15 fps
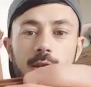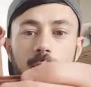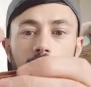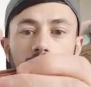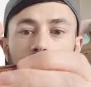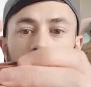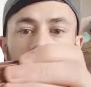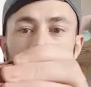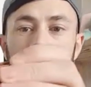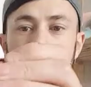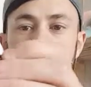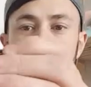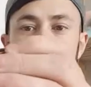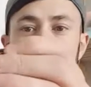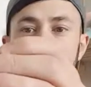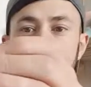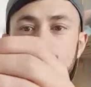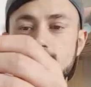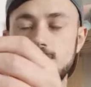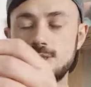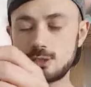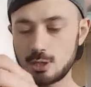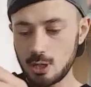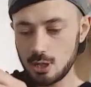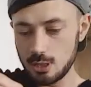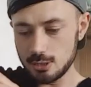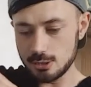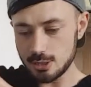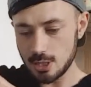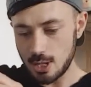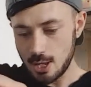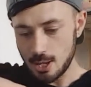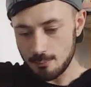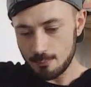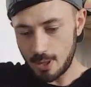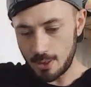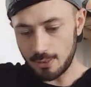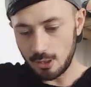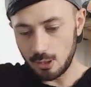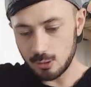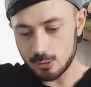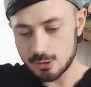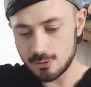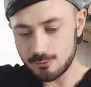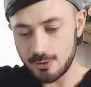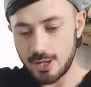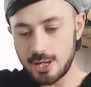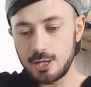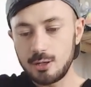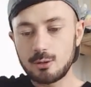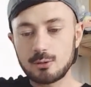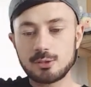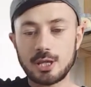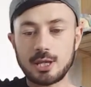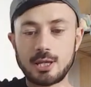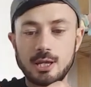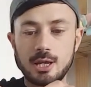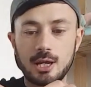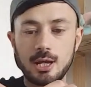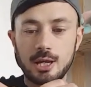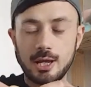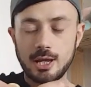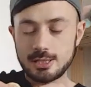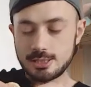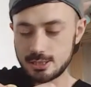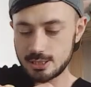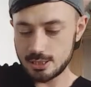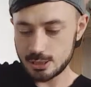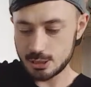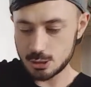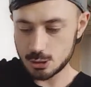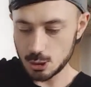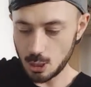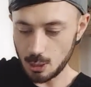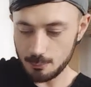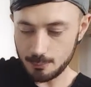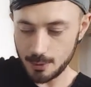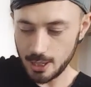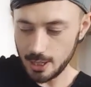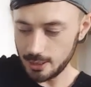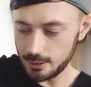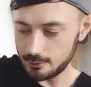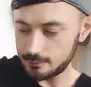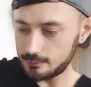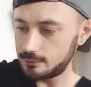Now I don't know which way this goes. By the looks of it, it looks like you click it into this jaw bit.